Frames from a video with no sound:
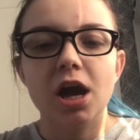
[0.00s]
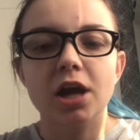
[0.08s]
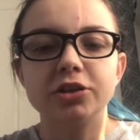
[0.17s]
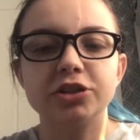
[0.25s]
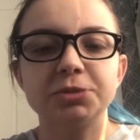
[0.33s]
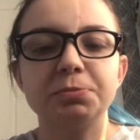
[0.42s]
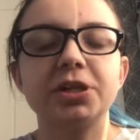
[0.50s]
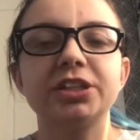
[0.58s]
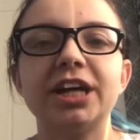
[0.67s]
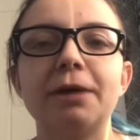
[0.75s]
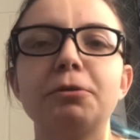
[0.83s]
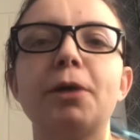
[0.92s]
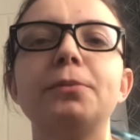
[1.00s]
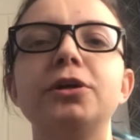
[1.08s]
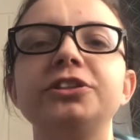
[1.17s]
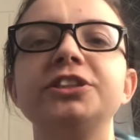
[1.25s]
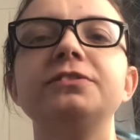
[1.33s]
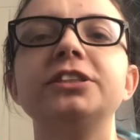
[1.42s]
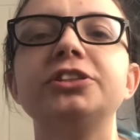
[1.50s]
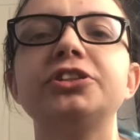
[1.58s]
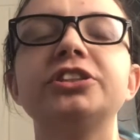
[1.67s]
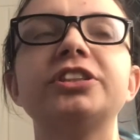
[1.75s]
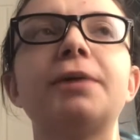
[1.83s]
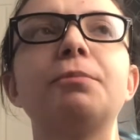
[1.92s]
just because I'm not personally
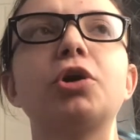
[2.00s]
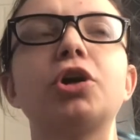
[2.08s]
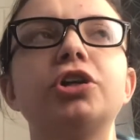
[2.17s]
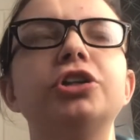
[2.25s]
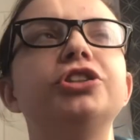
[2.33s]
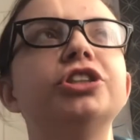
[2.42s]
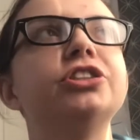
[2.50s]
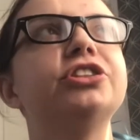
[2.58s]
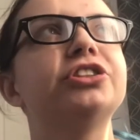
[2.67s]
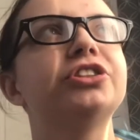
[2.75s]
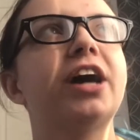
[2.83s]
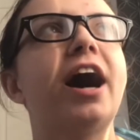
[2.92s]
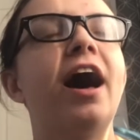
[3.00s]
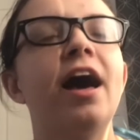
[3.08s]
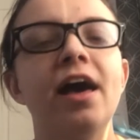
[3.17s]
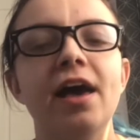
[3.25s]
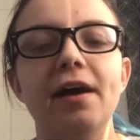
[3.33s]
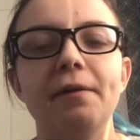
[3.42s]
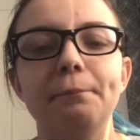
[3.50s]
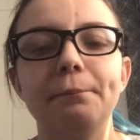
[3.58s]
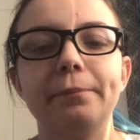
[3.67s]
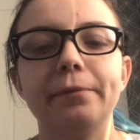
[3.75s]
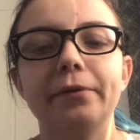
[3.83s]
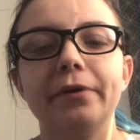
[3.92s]
religious, I'm not going to judge that.
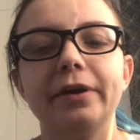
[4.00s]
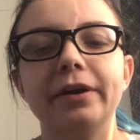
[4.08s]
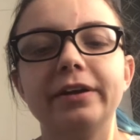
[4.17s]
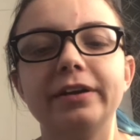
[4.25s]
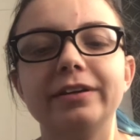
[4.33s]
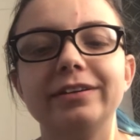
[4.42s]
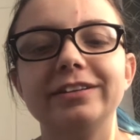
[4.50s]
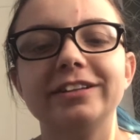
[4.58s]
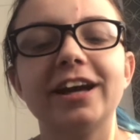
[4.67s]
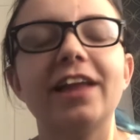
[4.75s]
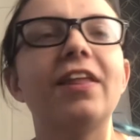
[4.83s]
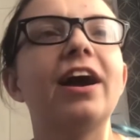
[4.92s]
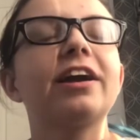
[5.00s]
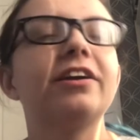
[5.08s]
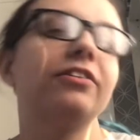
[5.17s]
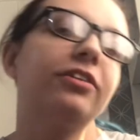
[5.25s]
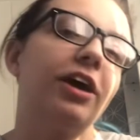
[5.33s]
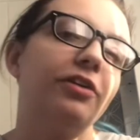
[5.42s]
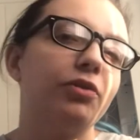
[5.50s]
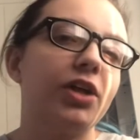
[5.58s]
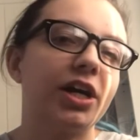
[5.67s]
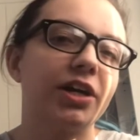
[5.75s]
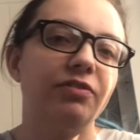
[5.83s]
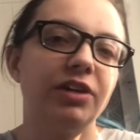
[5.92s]
But yeah, I know
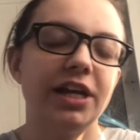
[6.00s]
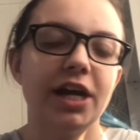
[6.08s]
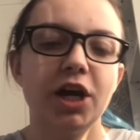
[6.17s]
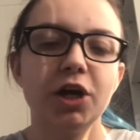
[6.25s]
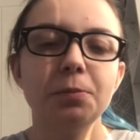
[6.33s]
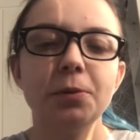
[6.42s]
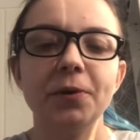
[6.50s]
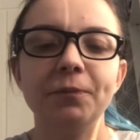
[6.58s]
that can really help.